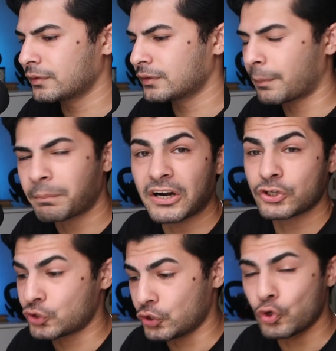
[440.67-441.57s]
the
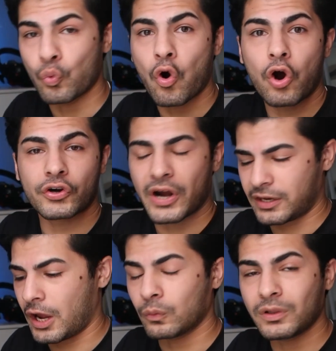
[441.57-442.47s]
person you are right
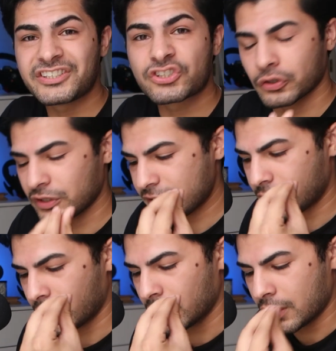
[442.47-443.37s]
now. Literally,
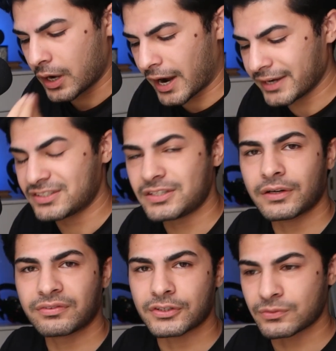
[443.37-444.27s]
the
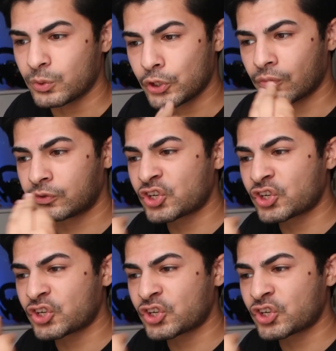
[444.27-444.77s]
idea of this video,